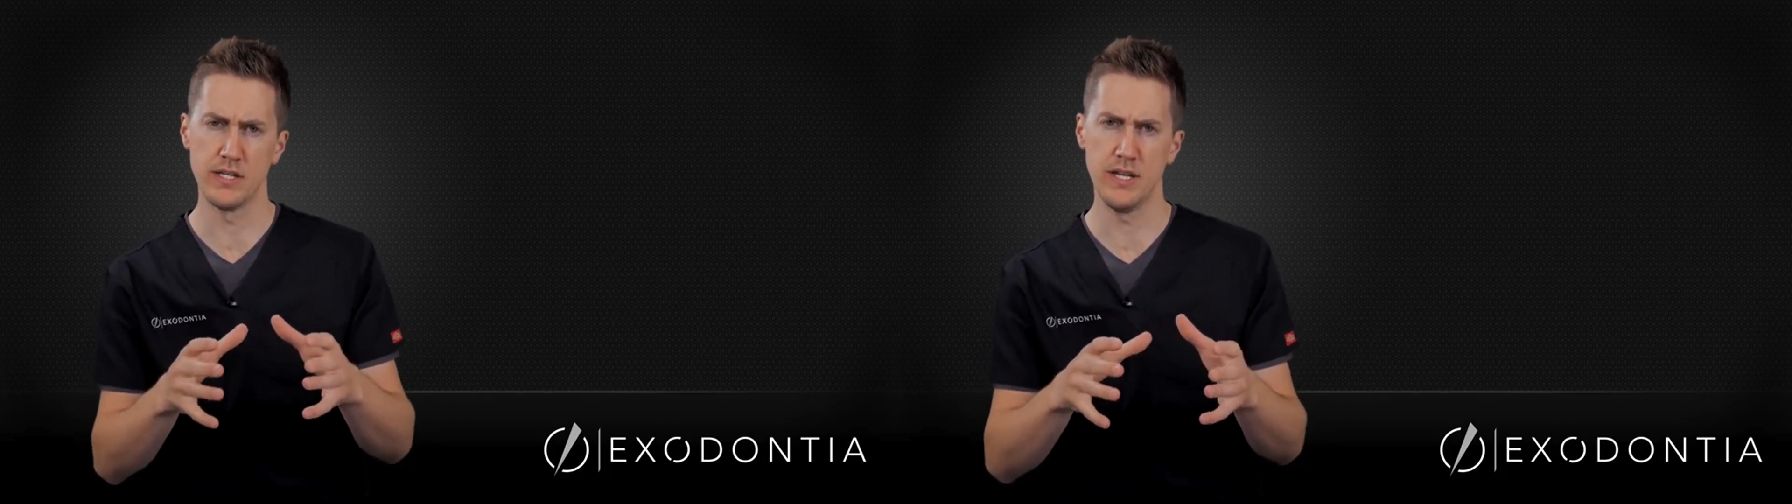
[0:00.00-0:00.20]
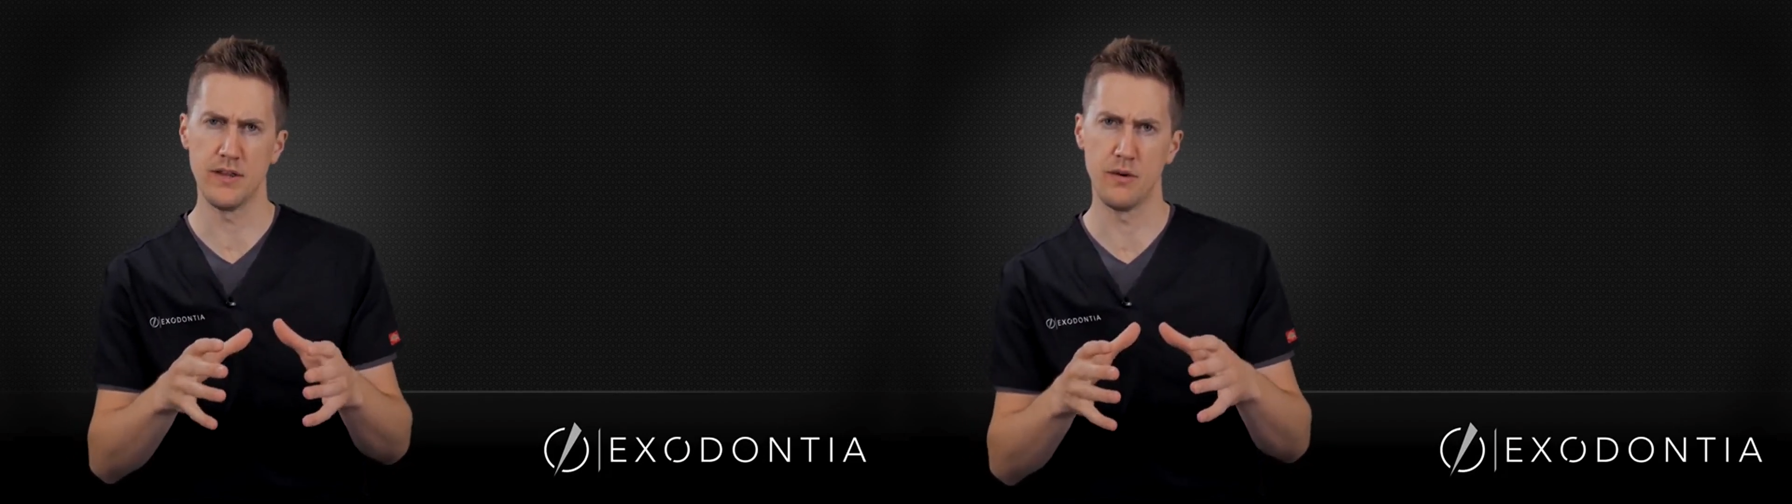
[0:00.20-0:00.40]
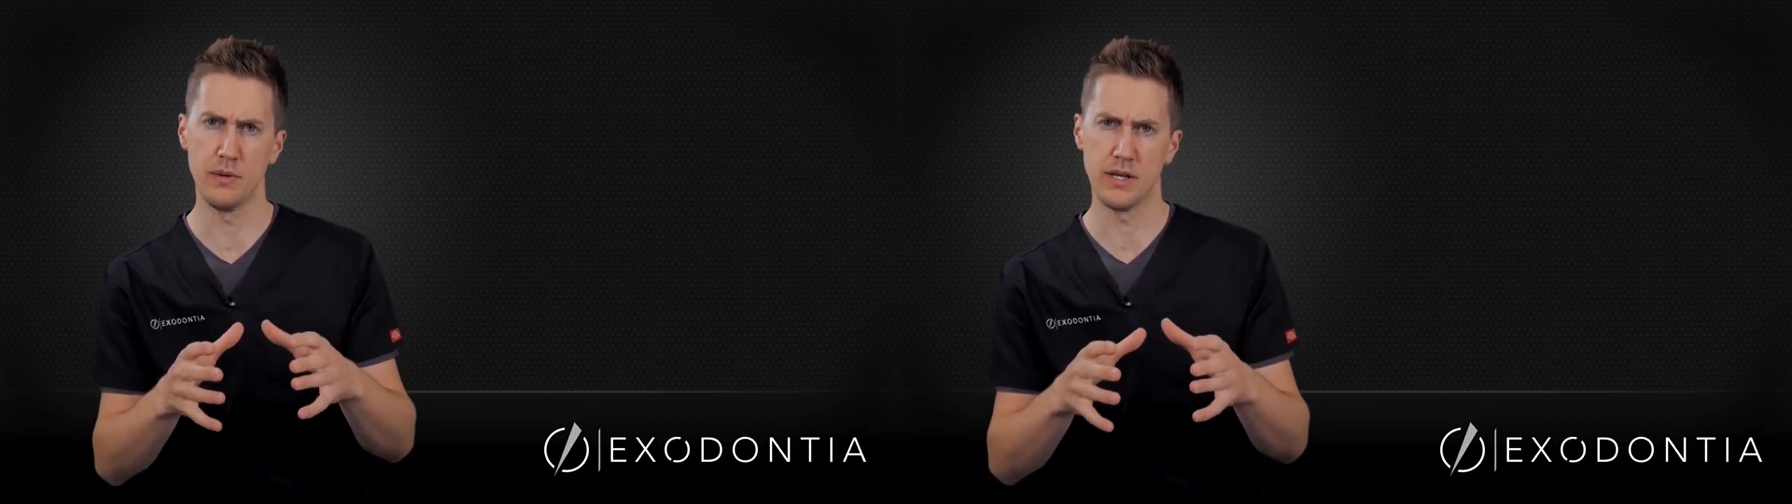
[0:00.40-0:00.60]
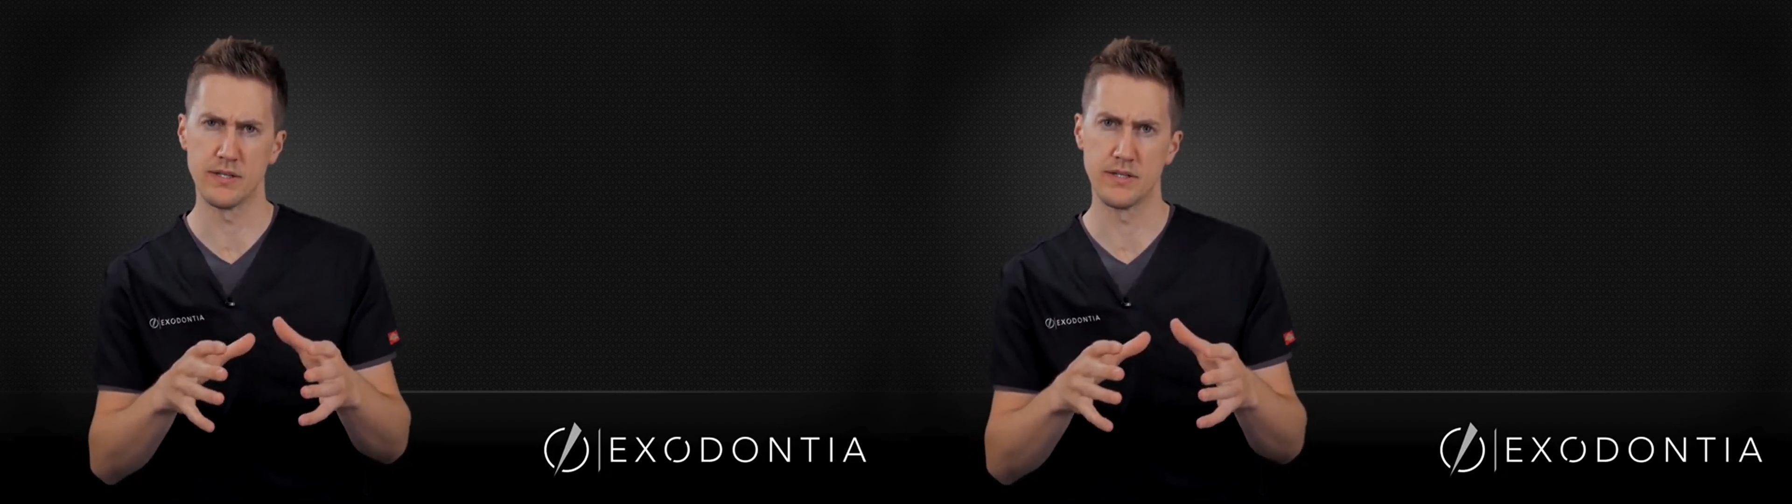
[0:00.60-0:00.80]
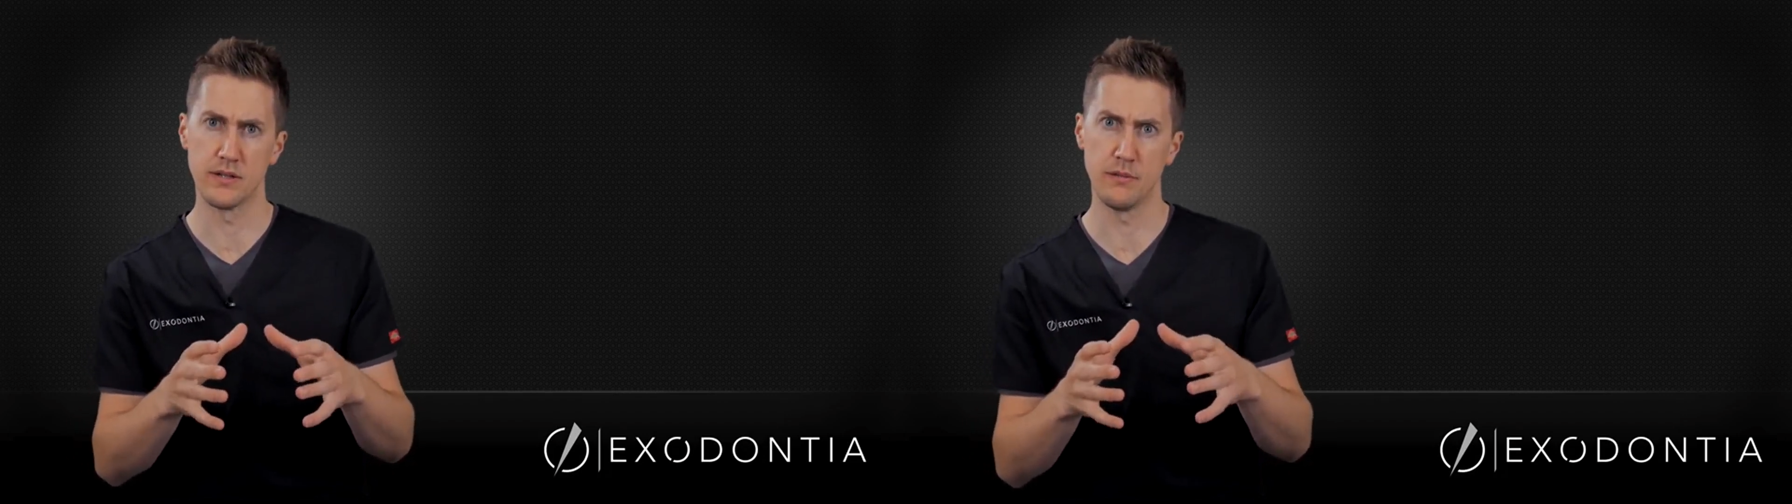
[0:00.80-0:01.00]
teeth out because
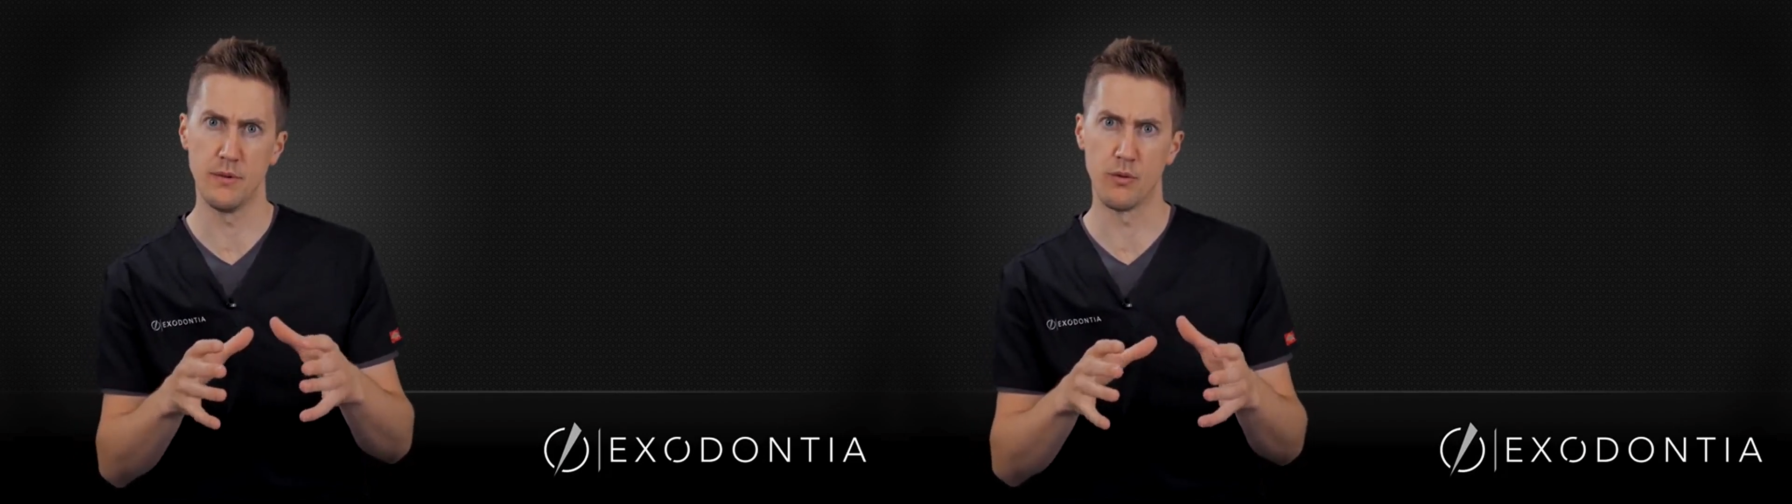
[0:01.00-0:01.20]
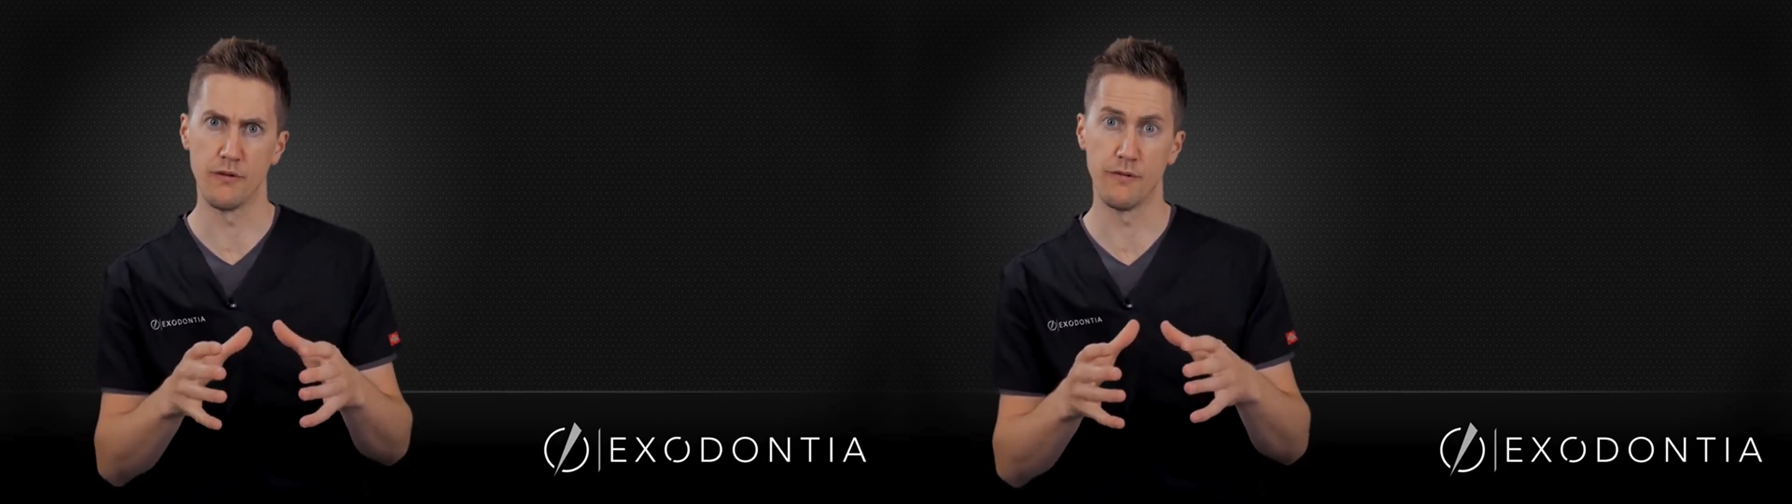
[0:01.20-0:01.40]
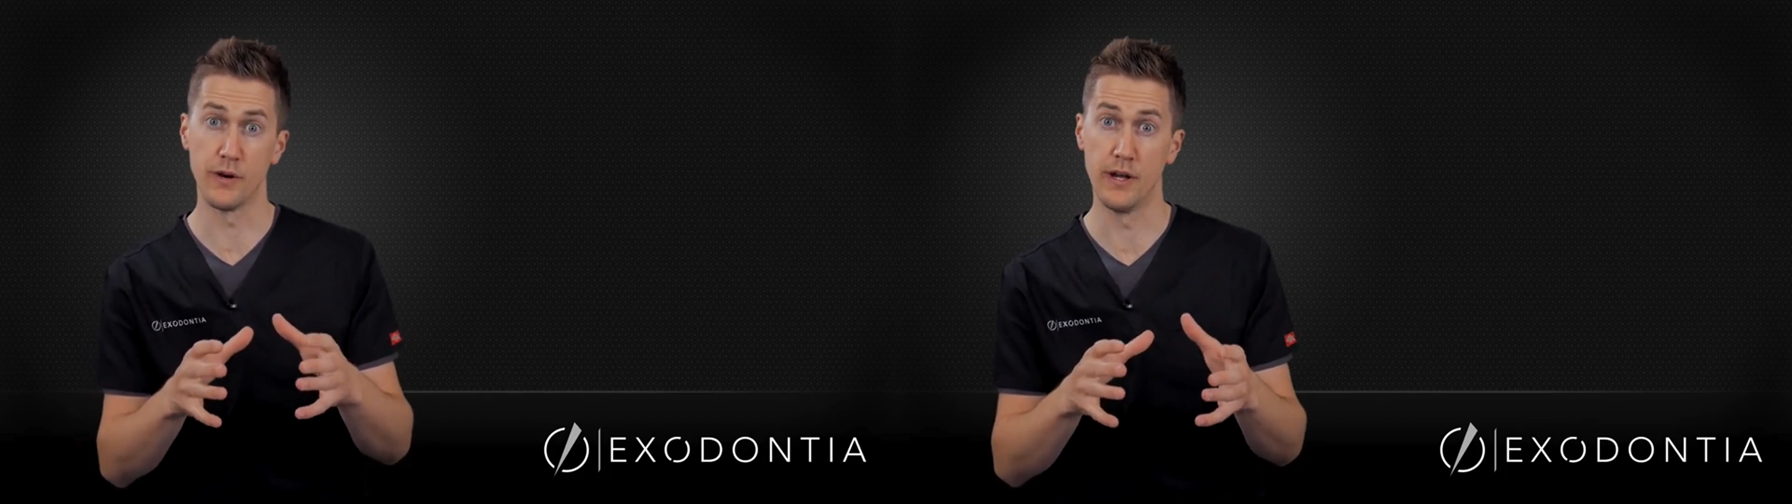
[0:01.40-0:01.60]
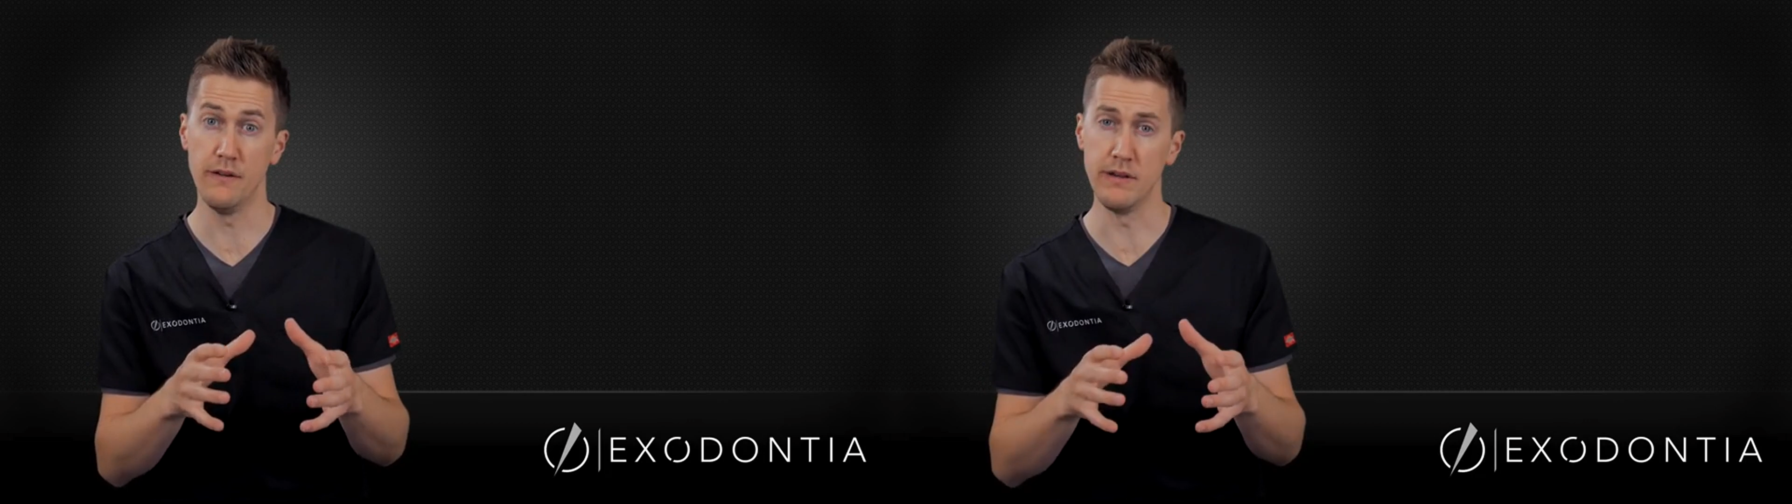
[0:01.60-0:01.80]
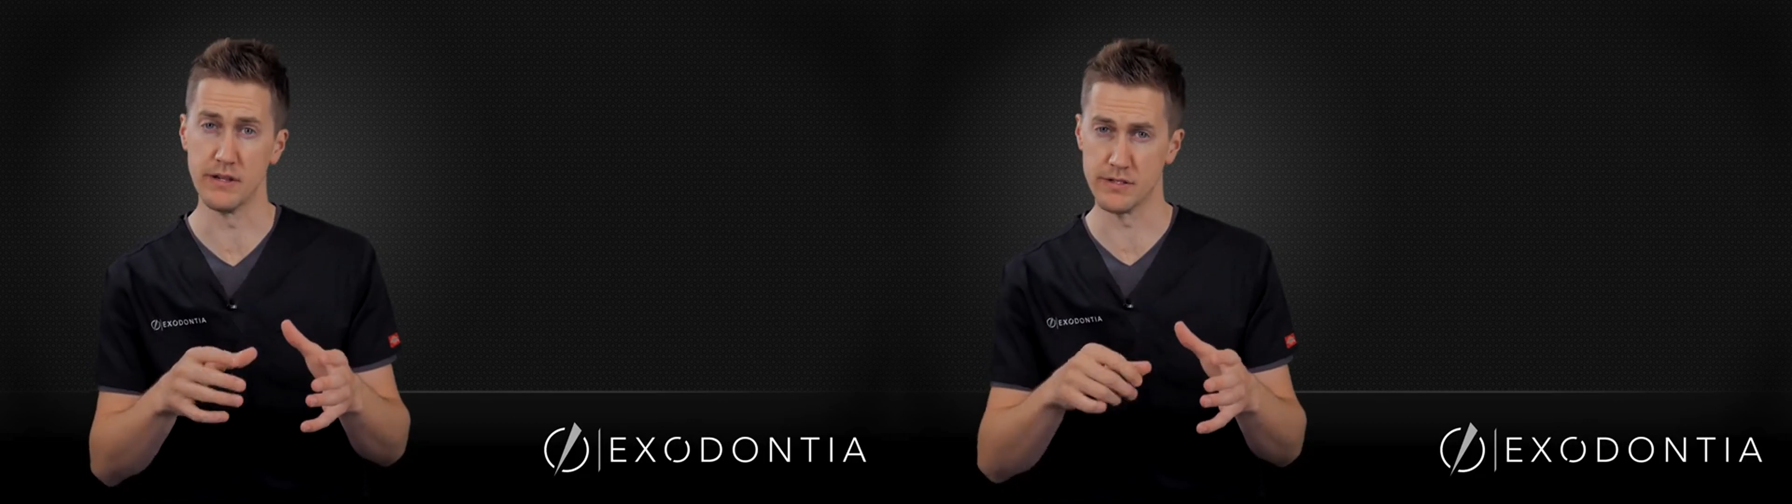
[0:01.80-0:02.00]
it's a little bit more forgiving.